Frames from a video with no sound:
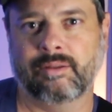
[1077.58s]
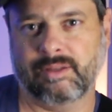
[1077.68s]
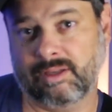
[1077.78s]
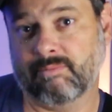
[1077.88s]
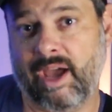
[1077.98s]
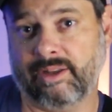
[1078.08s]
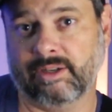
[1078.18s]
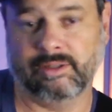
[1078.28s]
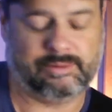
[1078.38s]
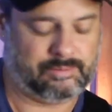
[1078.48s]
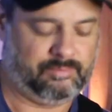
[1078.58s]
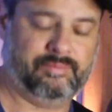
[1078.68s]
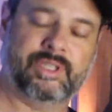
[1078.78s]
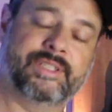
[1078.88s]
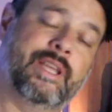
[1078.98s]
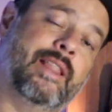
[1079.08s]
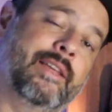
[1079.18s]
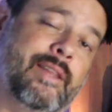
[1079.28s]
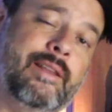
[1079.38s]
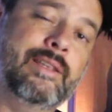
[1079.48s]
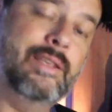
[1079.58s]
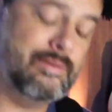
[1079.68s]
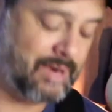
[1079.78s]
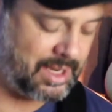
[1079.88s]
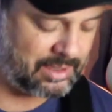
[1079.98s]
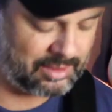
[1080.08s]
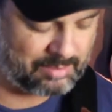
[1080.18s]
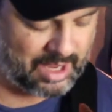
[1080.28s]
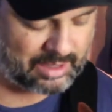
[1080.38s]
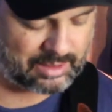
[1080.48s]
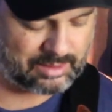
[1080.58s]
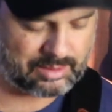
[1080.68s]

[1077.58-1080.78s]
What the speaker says: E minor, because I like that E ring in the back.